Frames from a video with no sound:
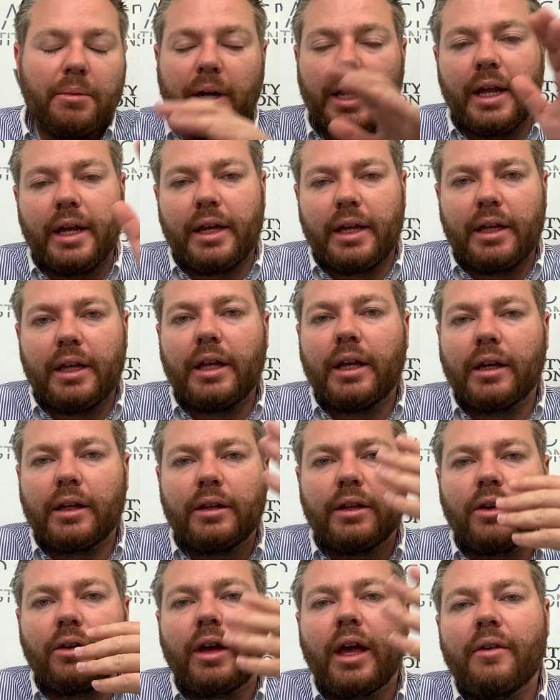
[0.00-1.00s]
but
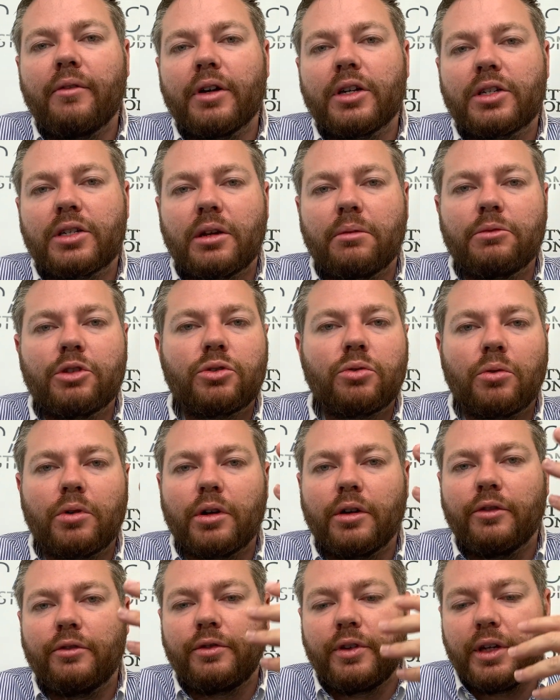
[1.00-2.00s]
it, they'll give us some sort
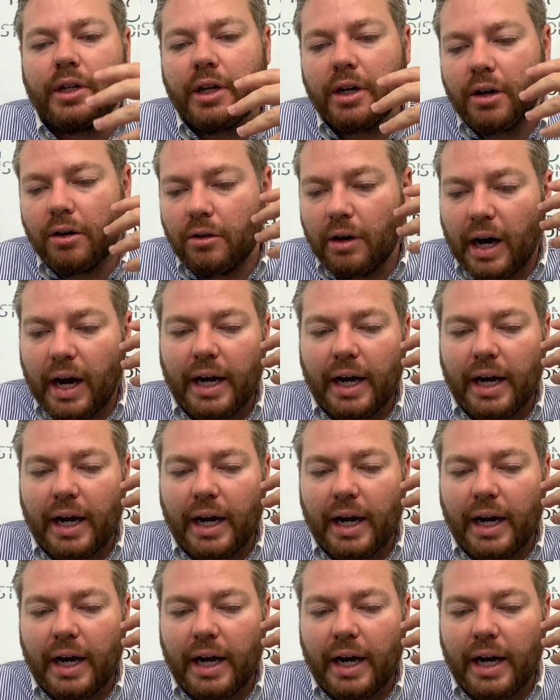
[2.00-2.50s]
of, you know,